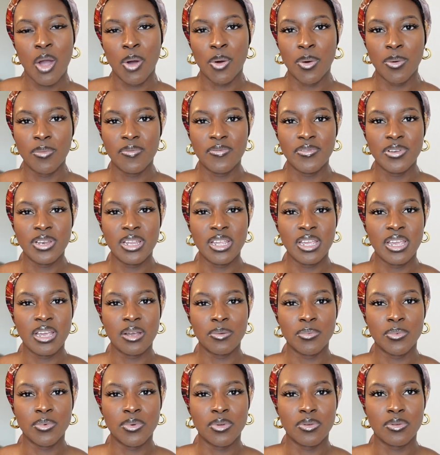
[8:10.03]
Hopefully
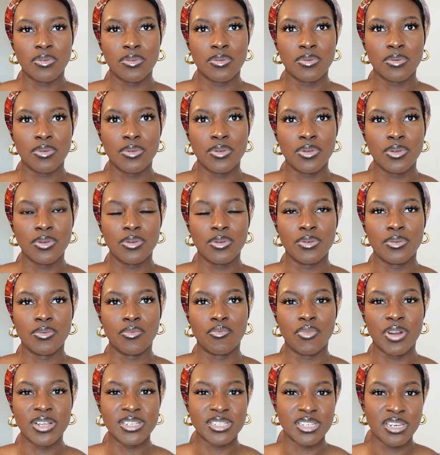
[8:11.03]
it will
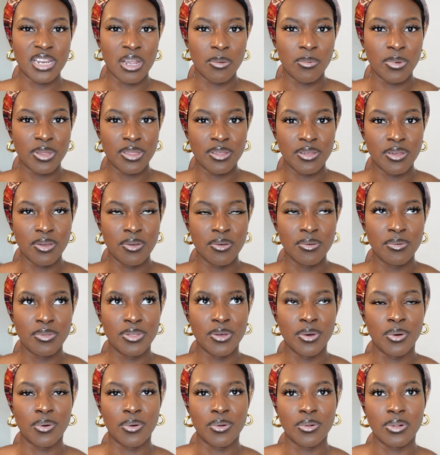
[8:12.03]
resonate with you,
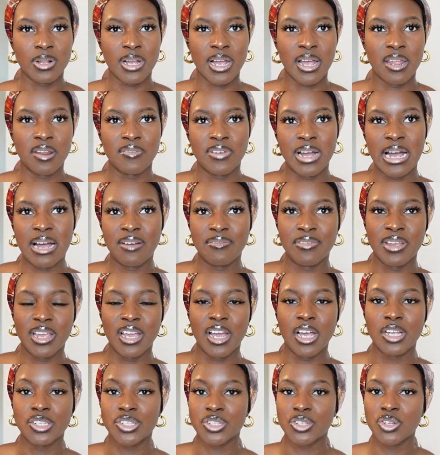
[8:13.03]
the whole kind of
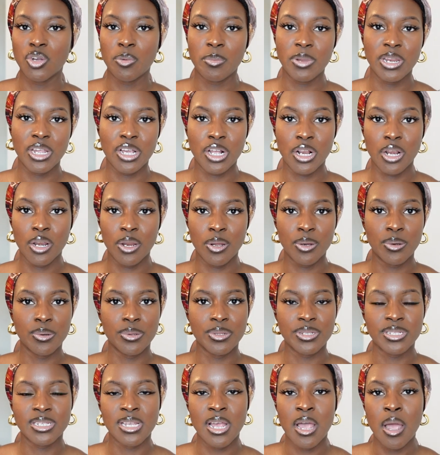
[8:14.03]
having so many
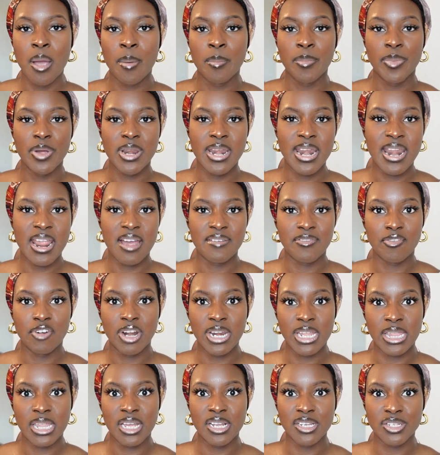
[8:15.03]
clothes but never
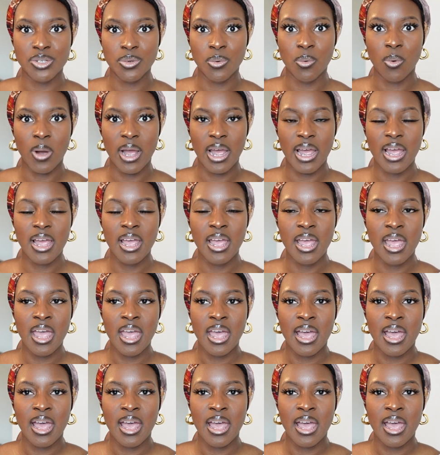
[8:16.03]
anything to wear.